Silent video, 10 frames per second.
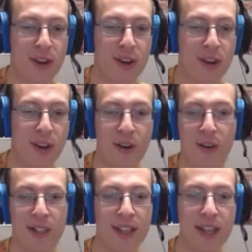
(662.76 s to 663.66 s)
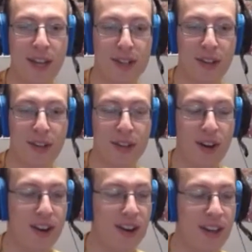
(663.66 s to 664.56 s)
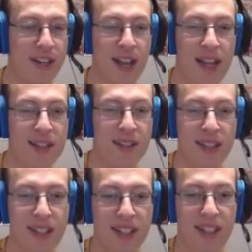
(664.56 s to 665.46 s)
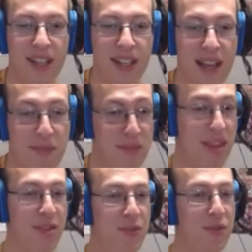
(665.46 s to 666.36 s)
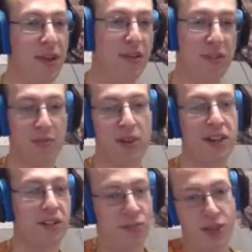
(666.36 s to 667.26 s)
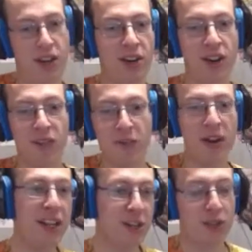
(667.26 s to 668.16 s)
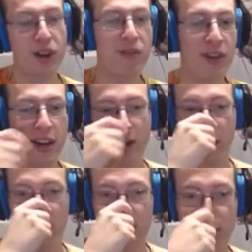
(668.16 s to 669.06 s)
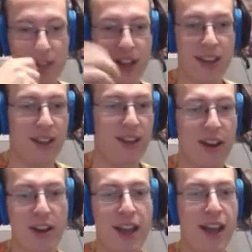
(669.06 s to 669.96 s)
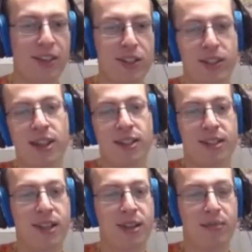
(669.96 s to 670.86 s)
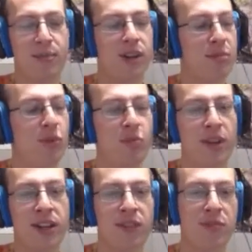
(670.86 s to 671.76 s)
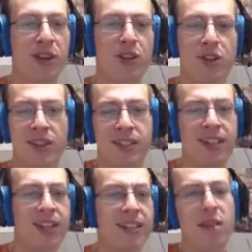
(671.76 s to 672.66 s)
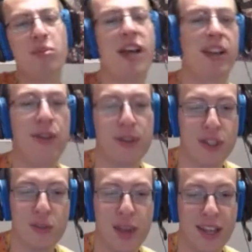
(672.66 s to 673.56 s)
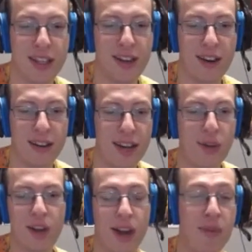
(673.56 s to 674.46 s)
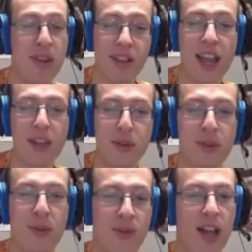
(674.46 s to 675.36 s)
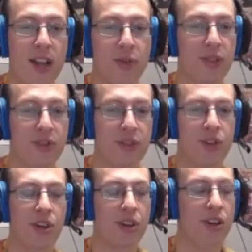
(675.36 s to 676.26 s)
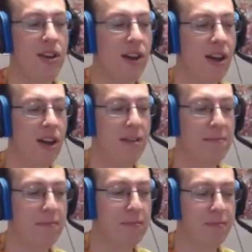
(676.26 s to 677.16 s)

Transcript: card or a $10,000 card, and if you have just money picking off the money tree over here, where you're just like, oh yeah, I'll just take more money off the money tree because I got 10 Black Lotuses back there. I don't care. I mean, yeah, use the revised ones for sure. And